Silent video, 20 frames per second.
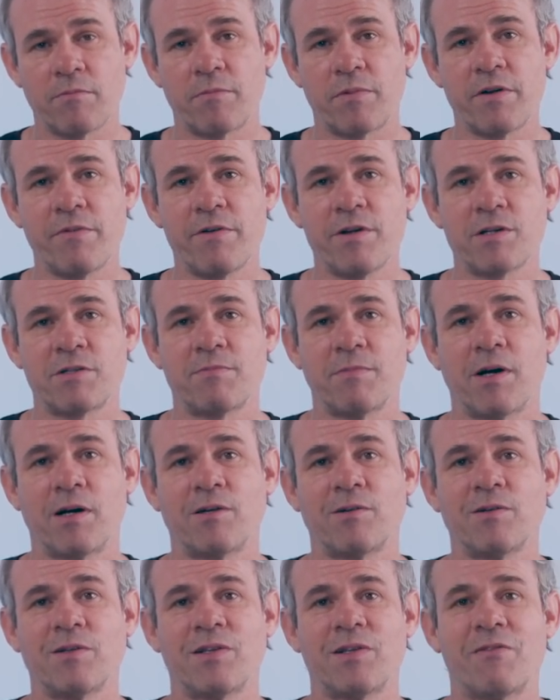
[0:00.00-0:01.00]
previous
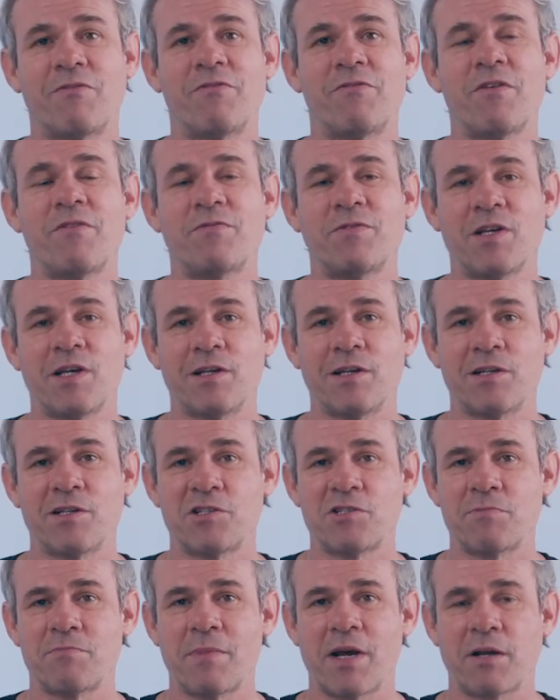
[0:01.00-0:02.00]
model, the 15
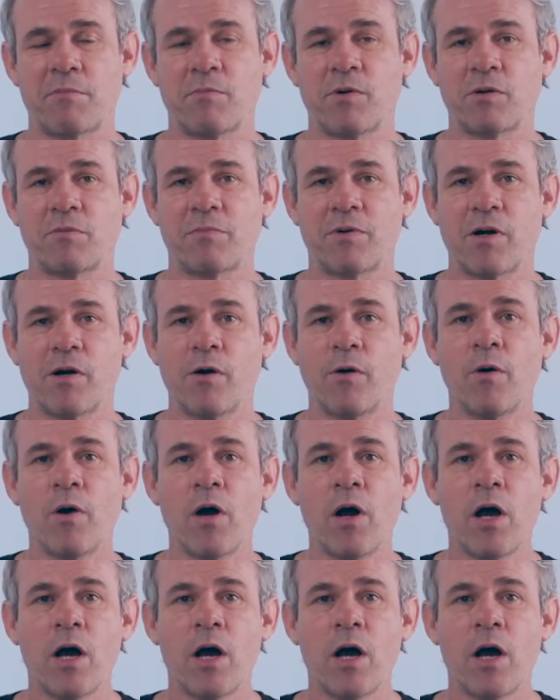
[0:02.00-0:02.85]
inch MacBook Pro.